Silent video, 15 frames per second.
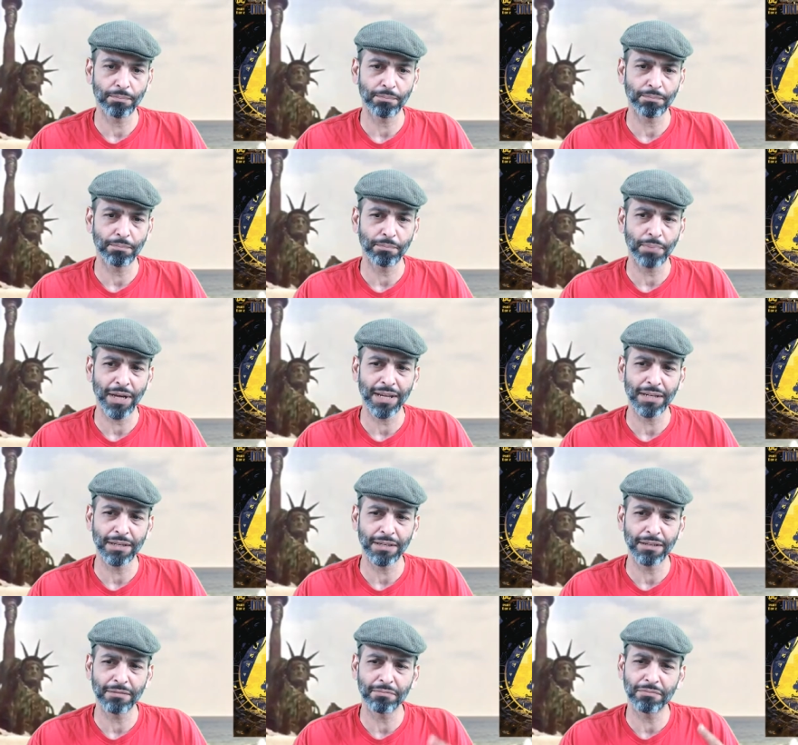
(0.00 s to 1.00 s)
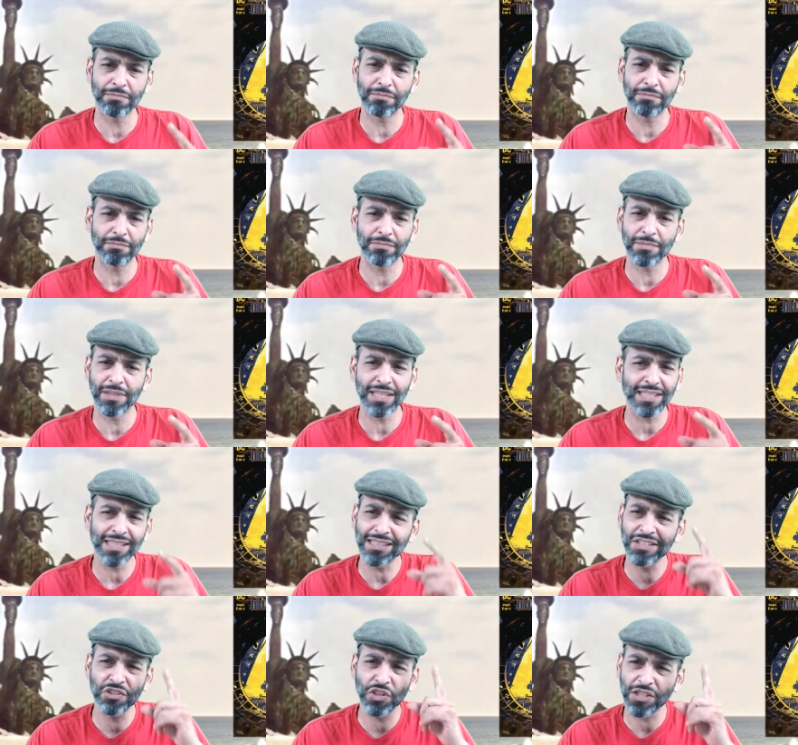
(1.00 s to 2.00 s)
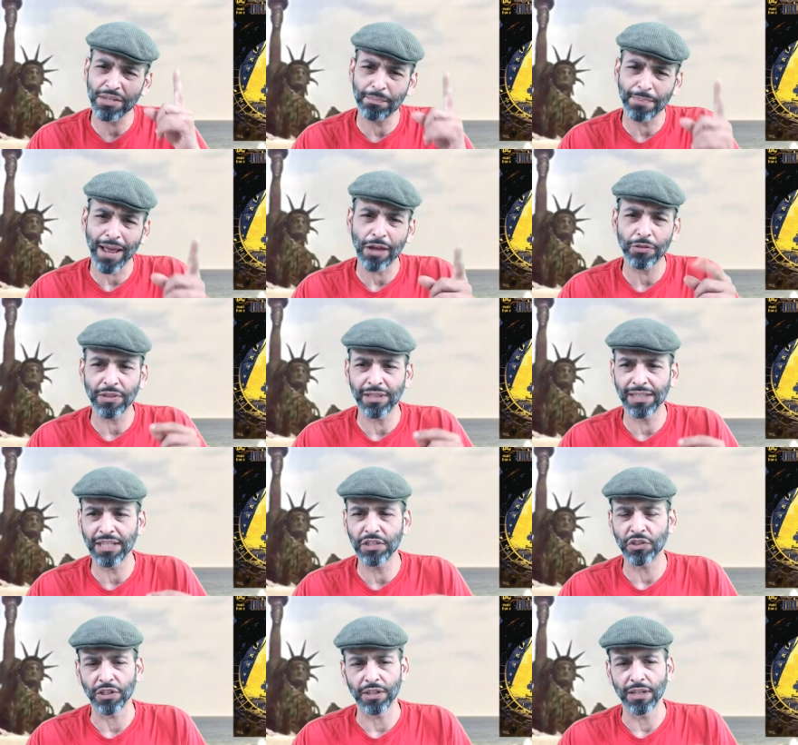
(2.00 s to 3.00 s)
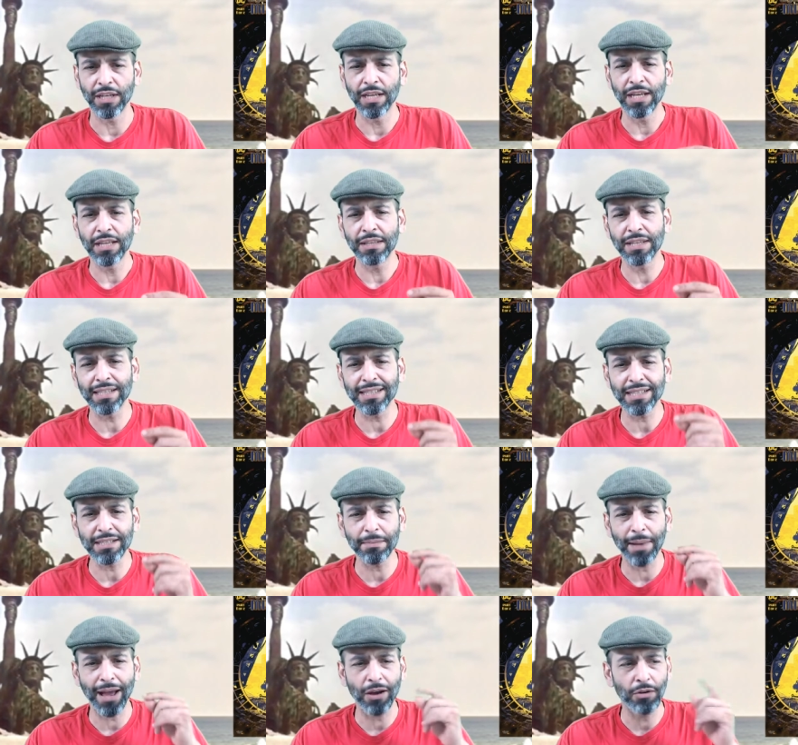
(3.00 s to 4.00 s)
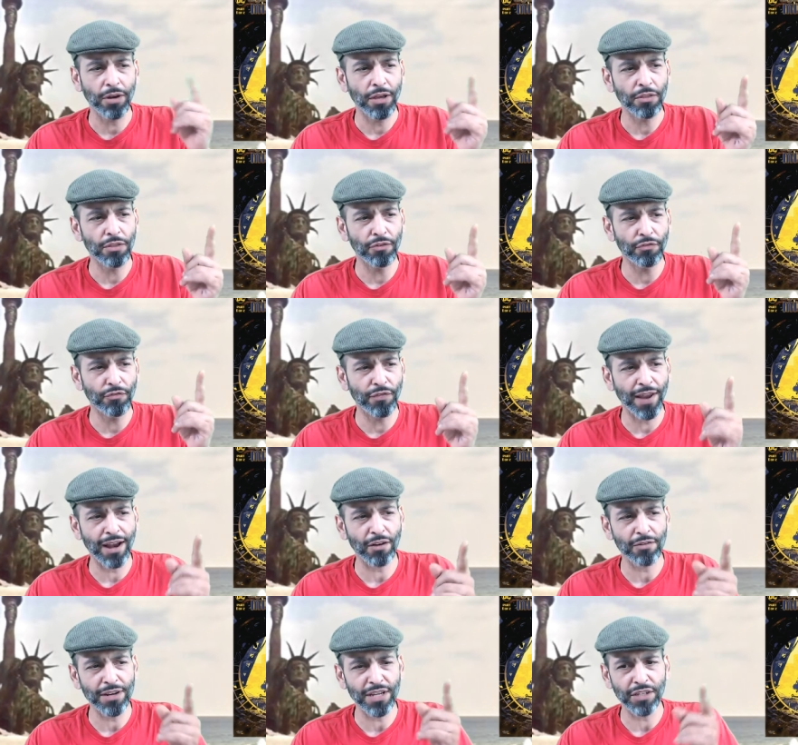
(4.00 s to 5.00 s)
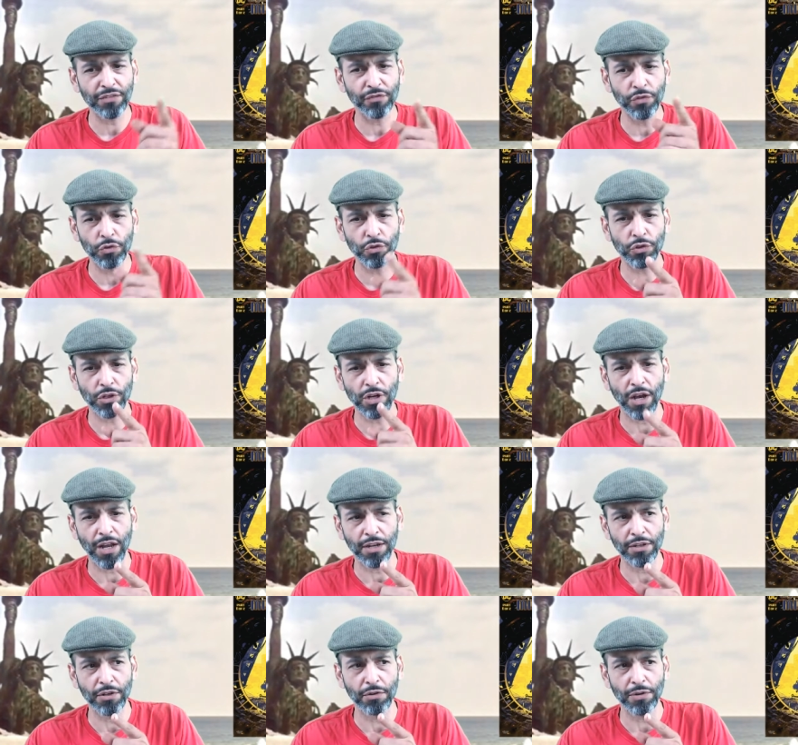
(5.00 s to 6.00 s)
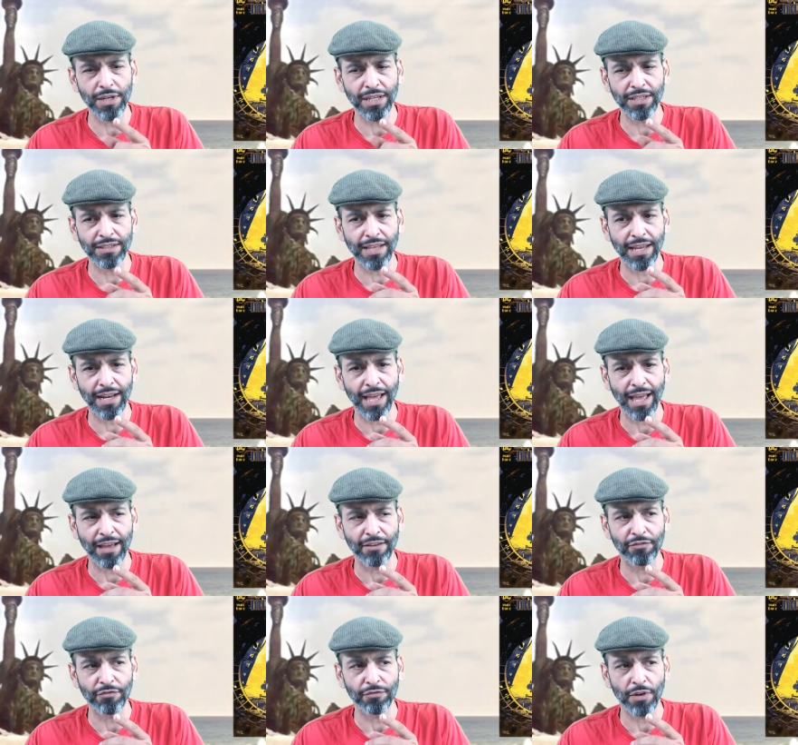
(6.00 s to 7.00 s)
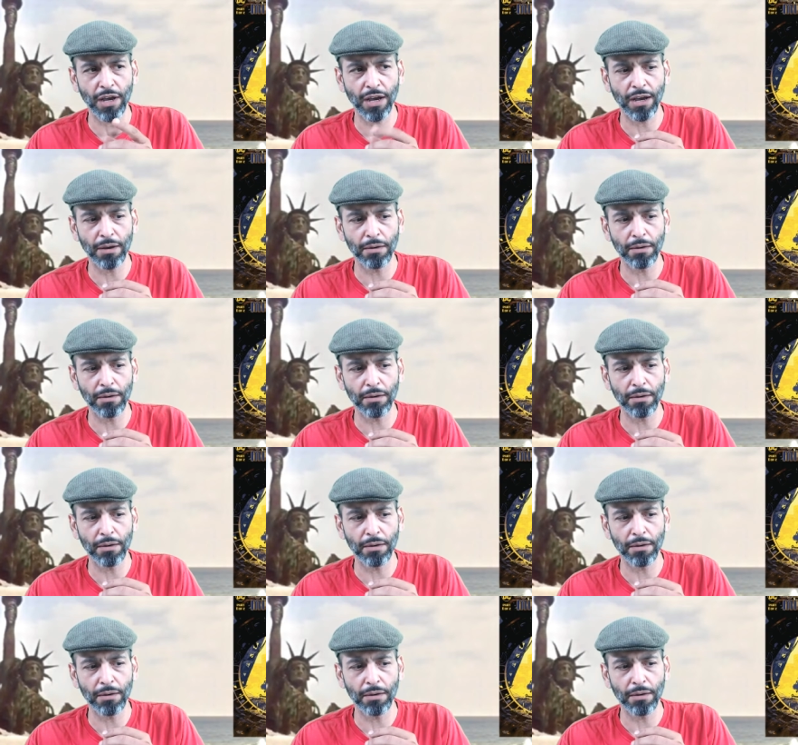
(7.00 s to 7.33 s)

but this isn't just about the Legion. This is about the various future continuities that have uh,